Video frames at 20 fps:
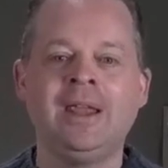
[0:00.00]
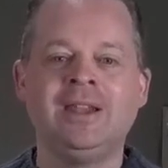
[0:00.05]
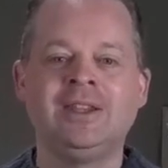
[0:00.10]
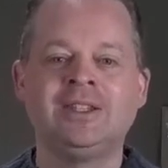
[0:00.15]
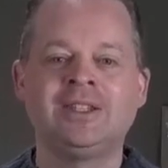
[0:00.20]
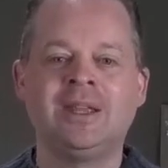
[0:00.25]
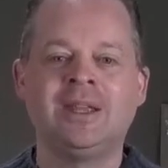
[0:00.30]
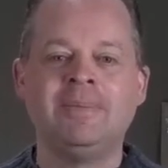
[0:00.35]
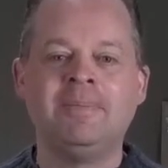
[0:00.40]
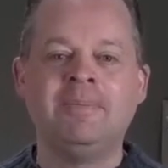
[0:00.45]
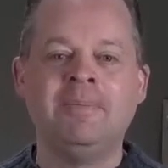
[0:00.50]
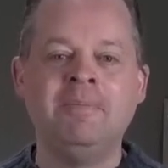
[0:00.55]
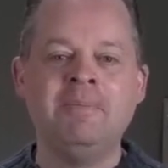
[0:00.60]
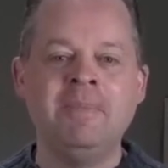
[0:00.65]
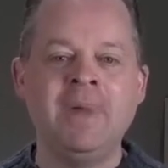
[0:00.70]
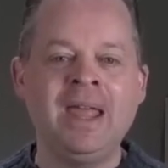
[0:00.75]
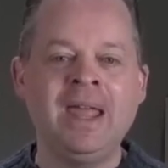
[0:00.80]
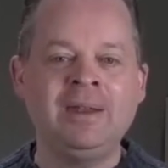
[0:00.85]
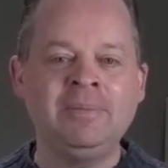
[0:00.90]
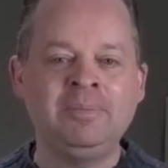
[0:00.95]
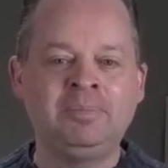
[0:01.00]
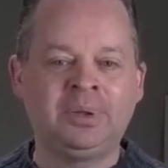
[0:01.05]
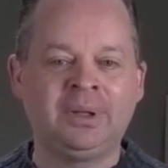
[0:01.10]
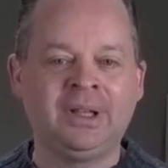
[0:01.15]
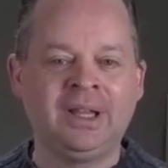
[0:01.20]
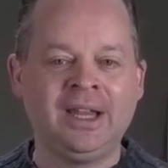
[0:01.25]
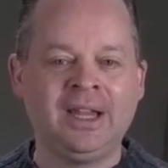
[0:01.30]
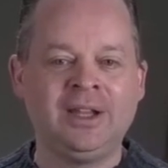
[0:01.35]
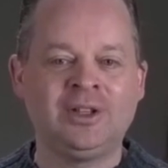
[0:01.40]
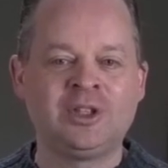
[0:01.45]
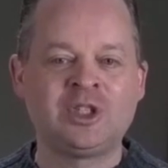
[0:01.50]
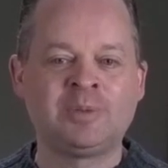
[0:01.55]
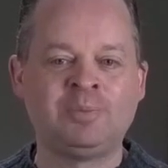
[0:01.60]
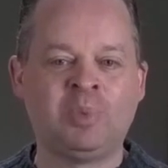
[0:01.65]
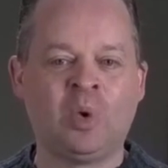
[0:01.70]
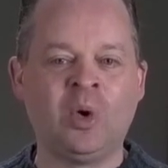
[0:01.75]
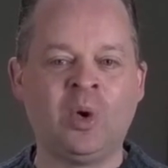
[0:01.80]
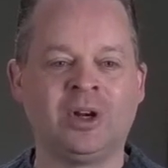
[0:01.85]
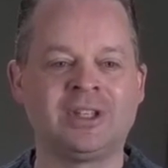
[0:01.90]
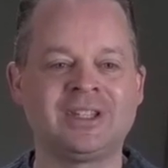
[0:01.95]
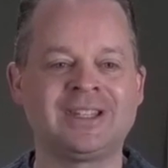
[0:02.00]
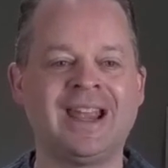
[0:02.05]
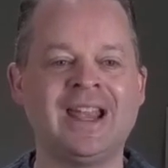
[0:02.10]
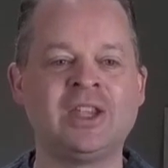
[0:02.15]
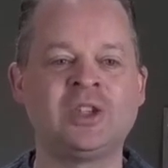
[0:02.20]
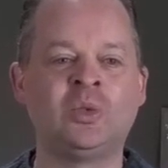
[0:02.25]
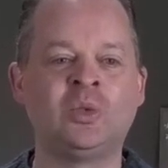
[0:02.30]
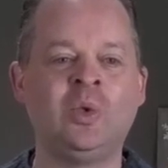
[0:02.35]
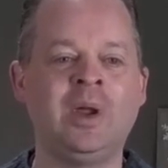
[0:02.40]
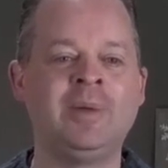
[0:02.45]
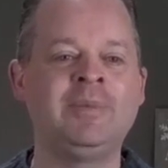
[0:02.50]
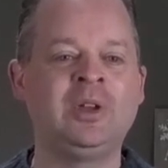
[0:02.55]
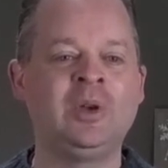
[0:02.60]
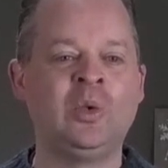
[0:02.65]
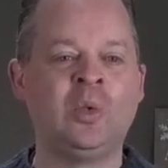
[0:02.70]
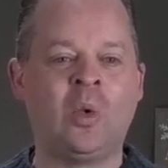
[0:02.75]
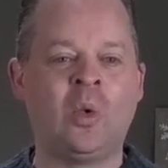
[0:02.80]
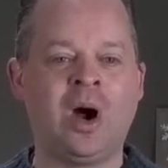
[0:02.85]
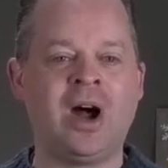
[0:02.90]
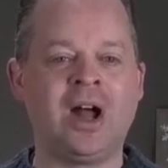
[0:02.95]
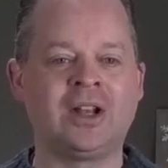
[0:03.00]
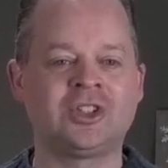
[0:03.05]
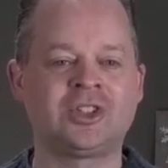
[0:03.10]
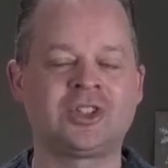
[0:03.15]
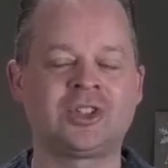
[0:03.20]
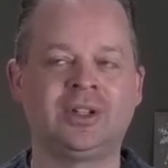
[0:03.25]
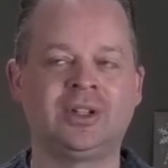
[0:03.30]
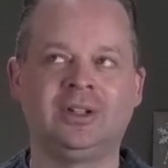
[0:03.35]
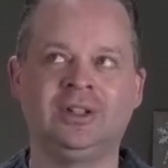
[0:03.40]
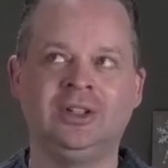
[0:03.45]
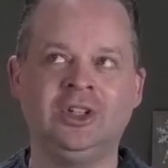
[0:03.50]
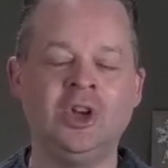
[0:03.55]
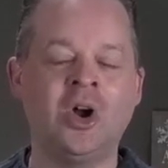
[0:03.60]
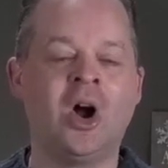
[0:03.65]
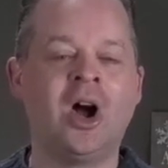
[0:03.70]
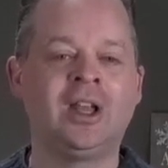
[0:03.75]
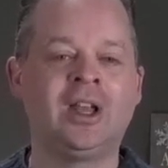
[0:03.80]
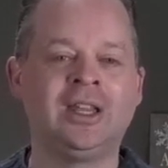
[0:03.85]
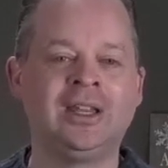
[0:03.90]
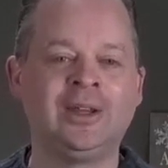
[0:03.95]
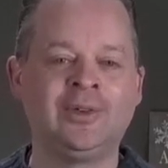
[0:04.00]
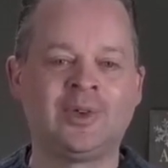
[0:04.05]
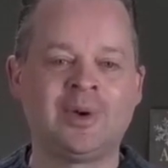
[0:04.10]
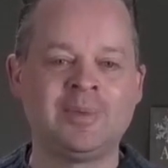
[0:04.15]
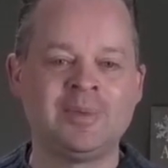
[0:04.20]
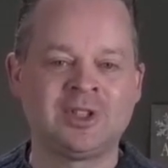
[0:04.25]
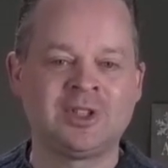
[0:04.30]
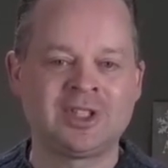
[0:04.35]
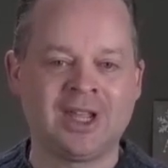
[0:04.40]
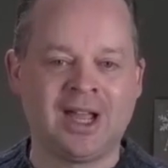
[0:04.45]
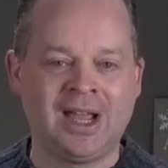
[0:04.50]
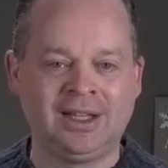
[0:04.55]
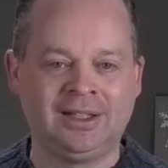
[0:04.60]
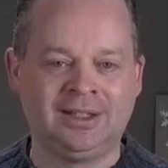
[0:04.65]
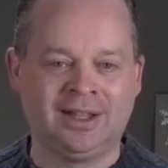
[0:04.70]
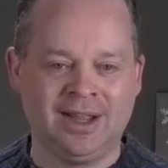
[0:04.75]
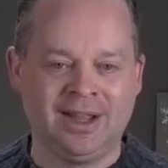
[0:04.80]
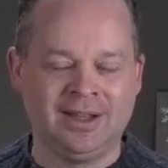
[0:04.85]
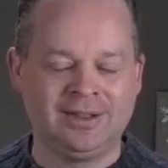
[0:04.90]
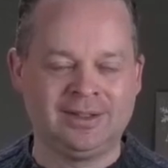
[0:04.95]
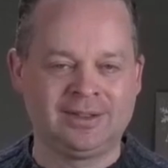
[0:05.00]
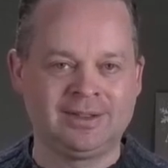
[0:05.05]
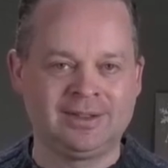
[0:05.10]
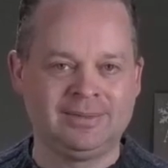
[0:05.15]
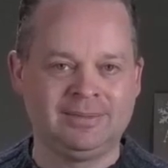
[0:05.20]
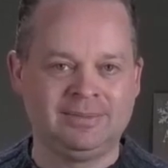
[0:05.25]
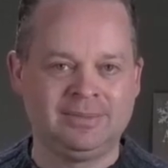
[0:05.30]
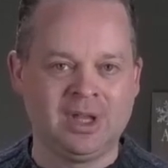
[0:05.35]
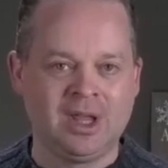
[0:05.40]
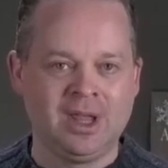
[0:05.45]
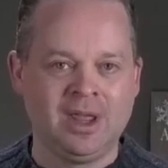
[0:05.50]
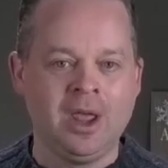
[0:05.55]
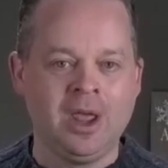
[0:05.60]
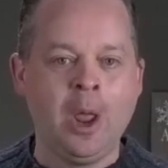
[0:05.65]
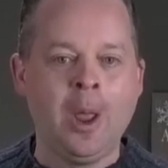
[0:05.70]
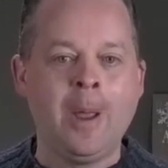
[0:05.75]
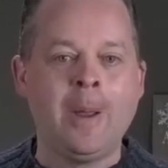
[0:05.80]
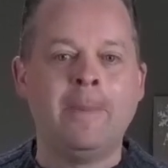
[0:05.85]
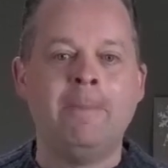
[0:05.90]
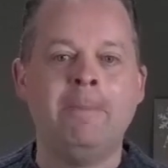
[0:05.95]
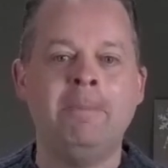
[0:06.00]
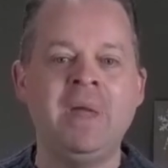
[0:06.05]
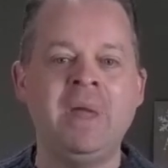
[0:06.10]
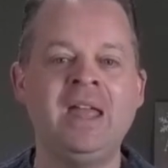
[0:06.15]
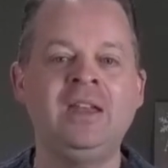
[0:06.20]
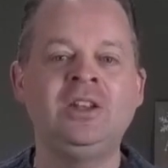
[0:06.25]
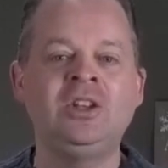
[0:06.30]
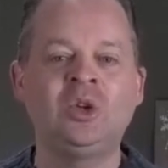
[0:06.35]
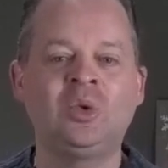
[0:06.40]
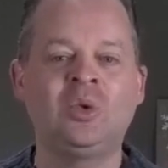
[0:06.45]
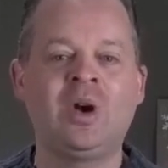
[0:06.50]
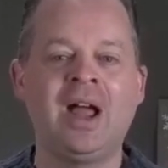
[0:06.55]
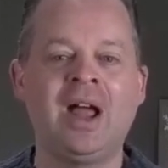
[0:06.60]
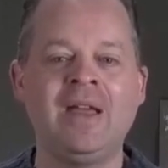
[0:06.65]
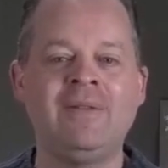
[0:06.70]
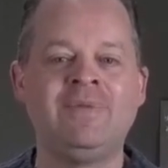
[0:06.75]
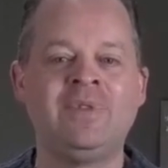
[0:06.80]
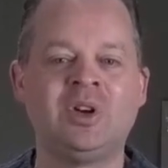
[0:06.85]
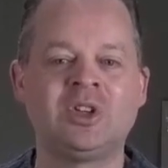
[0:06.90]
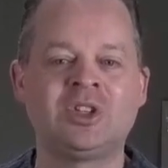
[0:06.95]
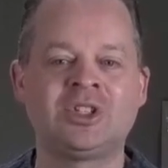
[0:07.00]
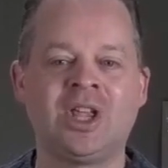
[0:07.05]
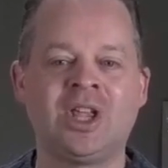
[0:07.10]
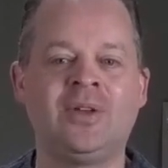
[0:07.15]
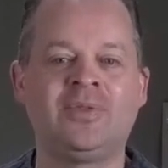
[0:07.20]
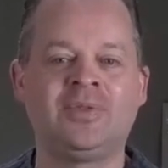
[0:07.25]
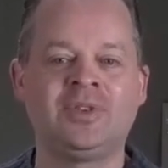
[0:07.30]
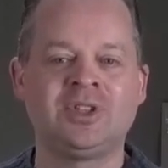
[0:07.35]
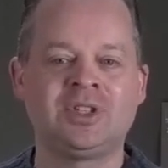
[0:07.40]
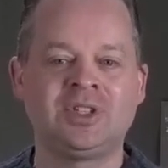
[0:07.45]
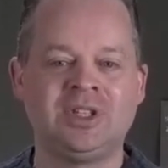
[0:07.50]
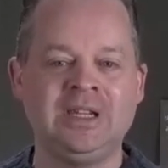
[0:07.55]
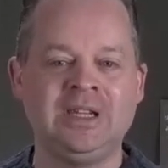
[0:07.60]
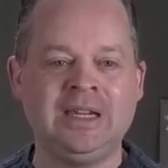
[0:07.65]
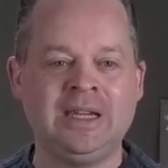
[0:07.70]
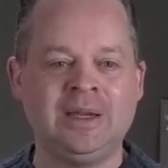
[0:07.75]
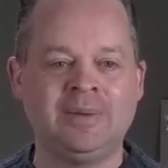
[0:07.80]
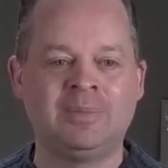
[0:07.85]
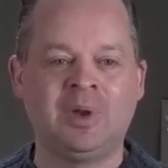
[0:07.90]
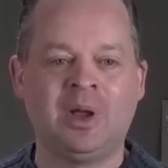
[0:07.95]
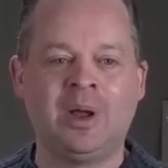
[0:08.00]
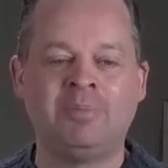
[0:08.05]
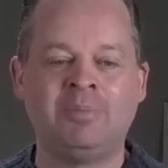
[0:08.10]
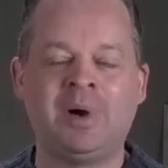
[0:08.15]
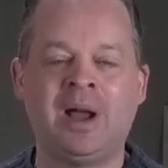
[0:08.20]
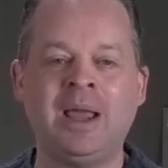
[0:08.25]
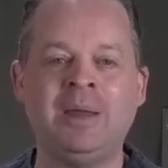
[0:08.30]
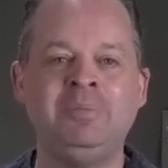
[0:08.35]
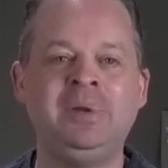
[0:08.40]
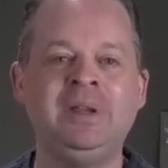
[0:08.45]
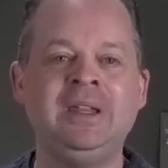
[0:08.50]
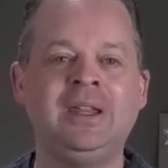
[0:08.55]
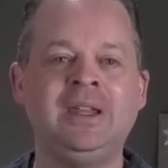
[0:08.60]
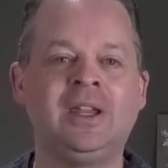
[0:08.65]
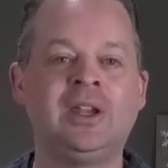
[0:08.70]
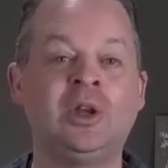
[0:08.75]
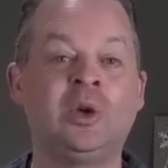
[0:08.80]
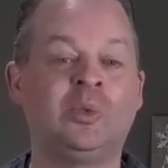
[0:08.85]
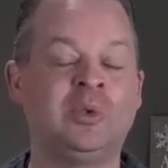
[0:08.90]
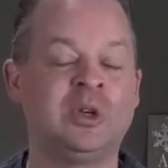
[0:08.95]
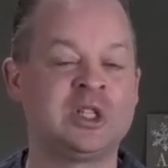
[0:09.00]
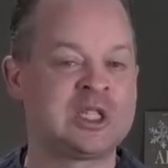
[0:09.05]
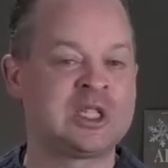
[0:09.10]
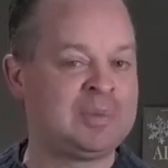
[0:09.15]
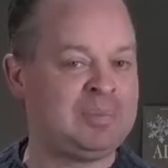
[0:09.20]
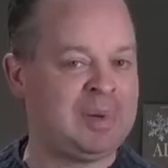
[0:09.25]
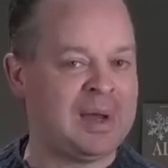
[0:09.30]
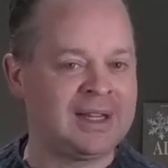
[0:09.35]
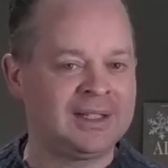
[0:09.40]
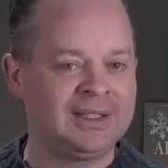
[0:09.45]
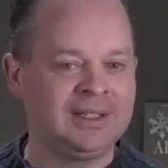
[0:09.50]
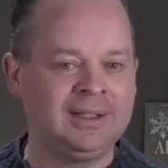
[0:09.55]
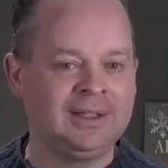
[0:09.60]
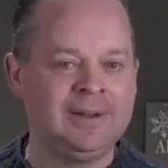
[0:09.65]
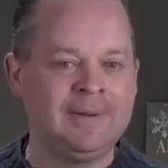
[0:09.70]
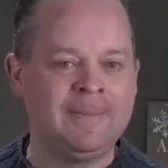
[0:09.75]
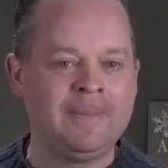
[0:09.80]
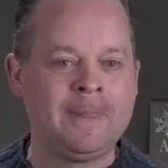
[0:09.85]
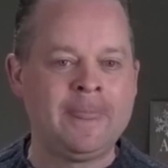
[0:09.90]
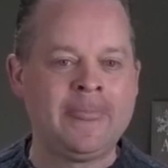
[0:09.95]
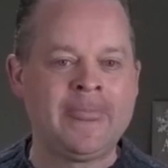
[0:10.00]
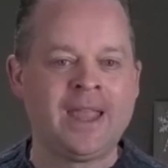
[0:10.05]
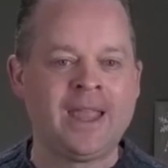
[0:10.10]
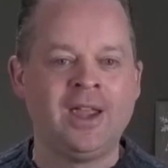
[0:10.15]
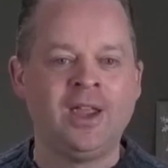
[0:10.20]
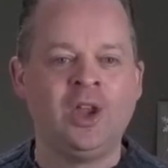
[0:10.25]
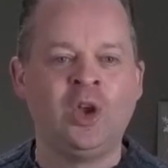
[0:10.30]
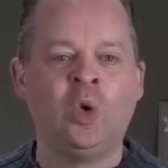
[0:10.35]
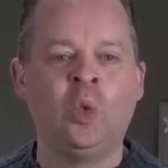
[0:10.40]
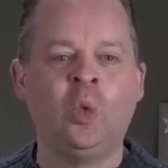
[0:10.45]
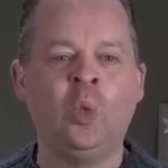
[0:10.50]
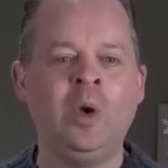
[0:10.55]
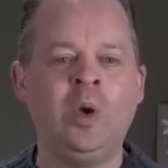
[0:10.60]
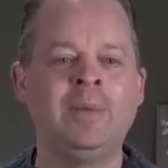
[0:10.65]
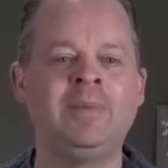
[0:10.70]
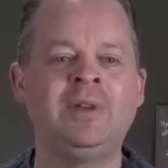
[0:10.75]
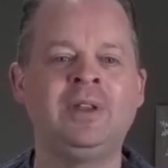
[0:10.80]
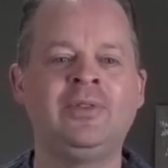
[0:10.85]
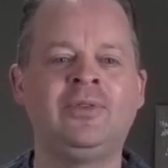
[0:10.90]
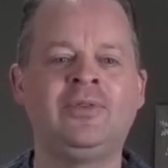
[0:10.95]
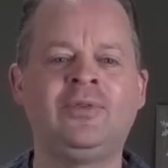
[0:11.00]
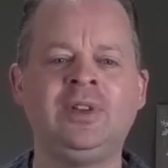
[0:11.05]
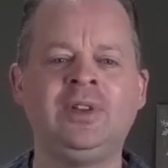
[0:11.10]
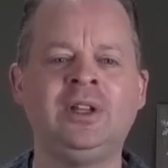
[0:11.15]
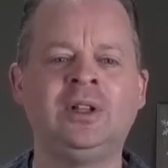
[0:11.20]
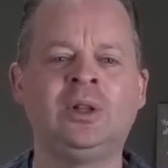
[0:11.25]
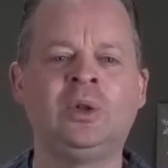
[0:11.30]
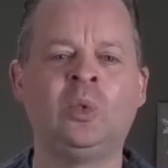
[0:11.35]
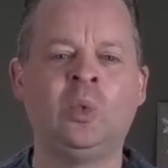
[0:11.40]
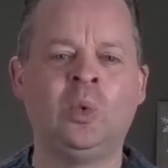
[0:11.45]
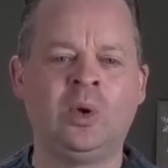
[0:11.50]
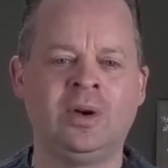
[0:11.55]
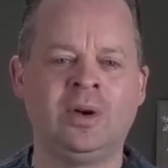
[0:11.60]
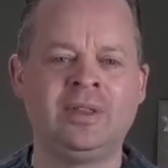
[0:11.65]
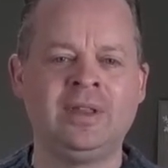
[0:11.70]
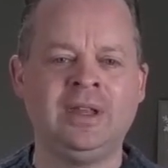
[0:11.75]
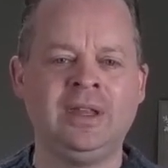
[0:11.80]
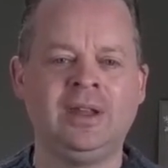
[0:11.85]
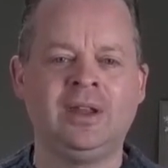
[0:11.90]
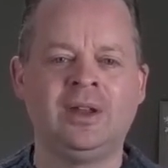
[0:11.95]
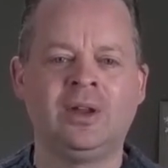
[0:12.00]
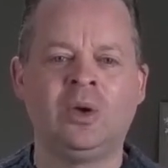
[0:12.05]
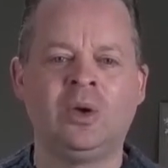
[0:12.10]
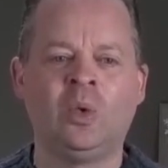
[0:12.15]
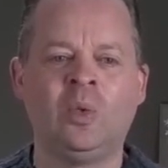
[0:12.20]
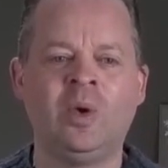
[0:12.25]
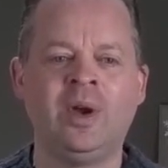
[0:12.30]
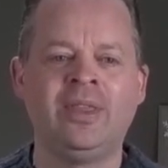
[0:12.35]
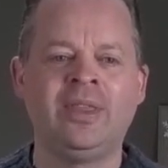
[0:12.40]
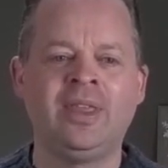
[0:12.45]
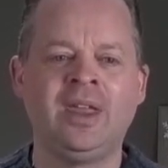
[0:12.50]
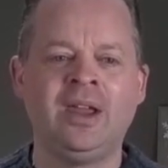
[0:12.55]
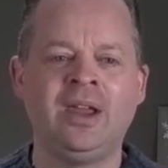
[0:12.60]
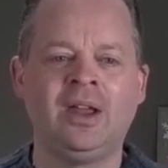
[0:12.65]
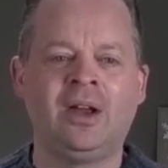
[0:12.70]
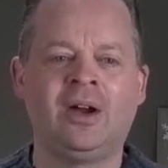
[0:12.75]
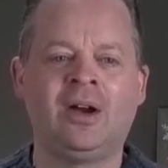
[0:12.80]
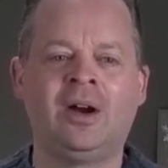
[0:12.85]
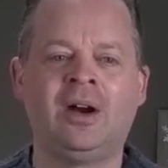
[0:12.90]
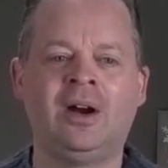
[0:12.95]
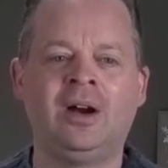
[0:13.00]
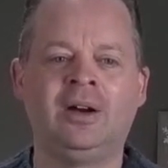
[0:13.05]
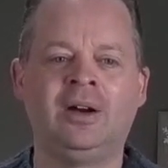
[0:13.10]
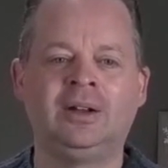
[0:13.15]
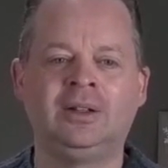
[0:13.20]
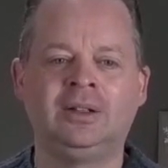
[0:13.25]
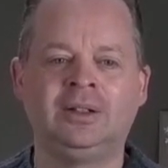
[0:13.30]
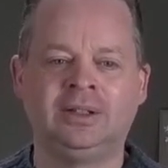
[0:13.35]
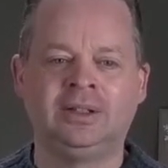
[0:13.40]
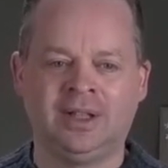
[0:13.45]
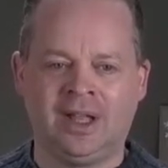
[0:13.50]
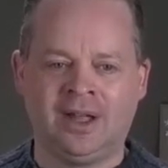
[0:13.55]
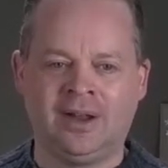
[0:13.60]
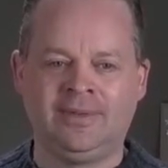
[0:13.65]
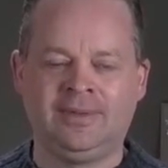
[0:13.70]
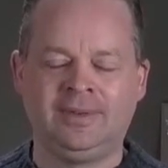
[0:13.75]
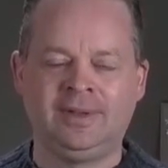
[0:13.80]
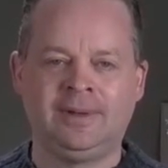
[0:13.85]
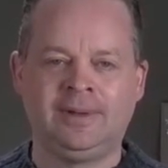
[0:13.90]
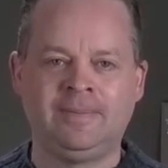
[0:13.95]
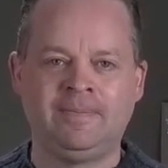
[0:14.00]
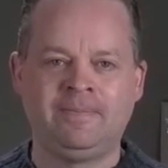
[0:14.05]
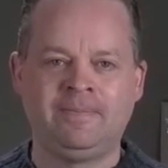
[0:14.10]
said, men played sports as women watched, yawning from the sidelines. Men derive their self-esteem by being respected. Women feel worthy when they are loved.